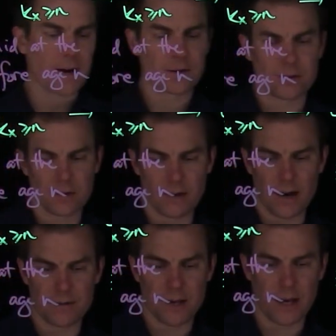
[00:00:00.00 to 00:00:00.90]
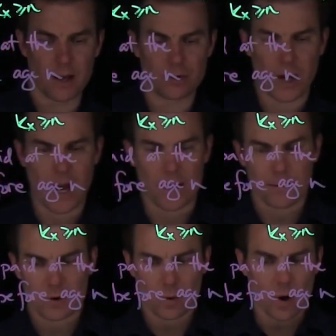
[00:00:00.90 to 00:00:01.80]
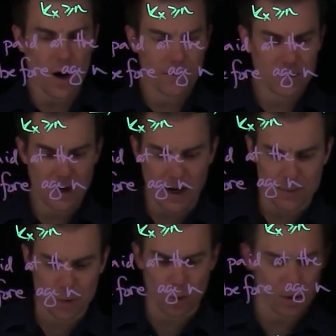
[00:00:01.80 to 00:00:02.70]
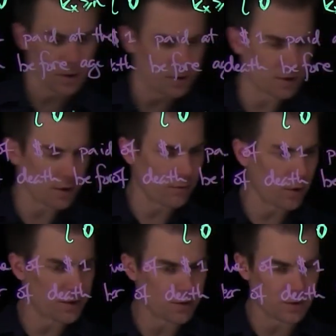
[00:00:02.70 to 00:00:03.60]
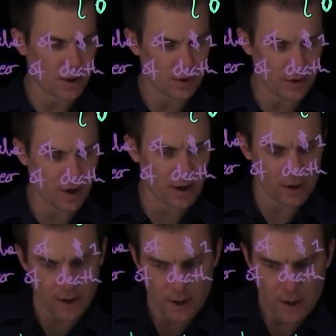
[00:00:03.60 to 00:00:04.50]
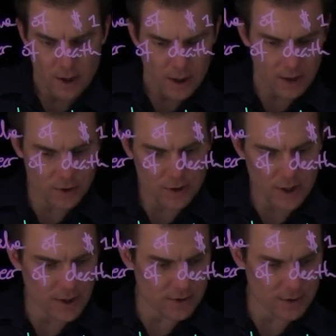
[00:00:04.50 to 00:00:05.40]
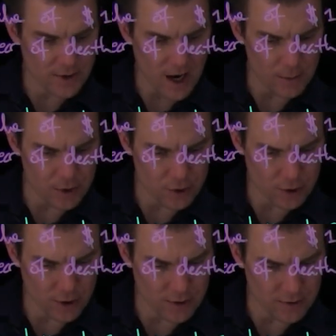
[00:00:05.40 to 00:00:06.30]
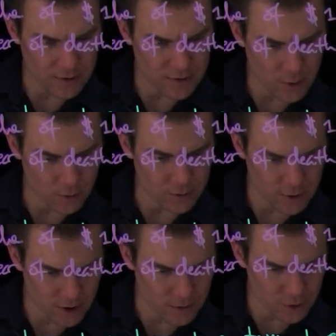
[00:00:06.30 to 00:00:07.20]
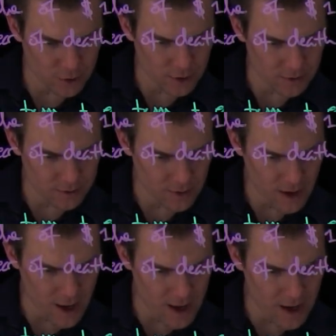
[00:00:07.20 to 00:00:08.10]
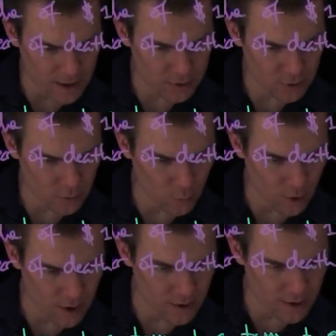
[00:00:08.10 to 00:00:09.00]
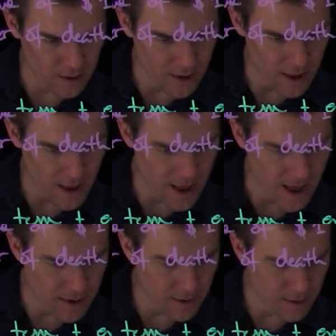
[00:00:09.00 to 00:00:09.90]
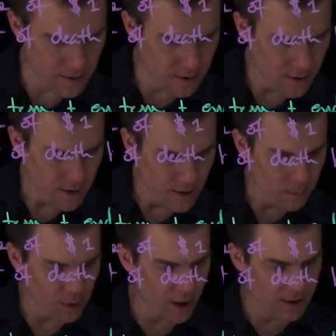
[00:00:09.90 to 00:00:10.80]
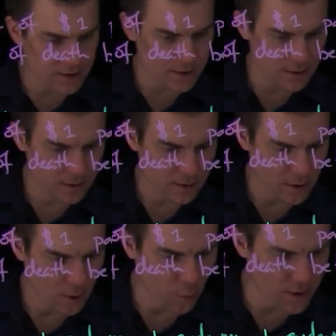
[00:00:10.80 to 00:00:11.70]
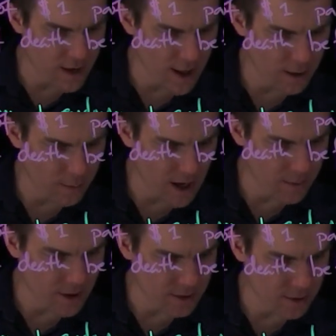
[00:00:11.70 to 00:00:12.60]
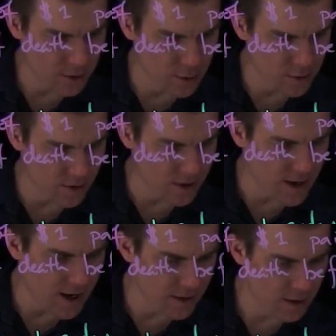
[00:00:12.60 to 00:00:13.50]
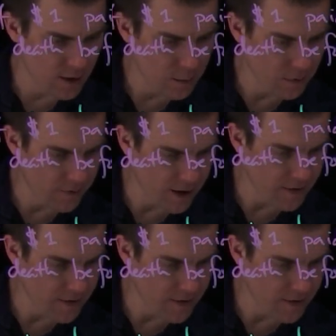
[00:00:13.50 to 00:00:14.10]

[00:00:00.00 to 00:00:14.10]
x survives to age n. So oftentimes we'll just avoid this notation entirely and just say this endowment insurance is equal to term insurance AX1n plus $1 payment nu to the n, provided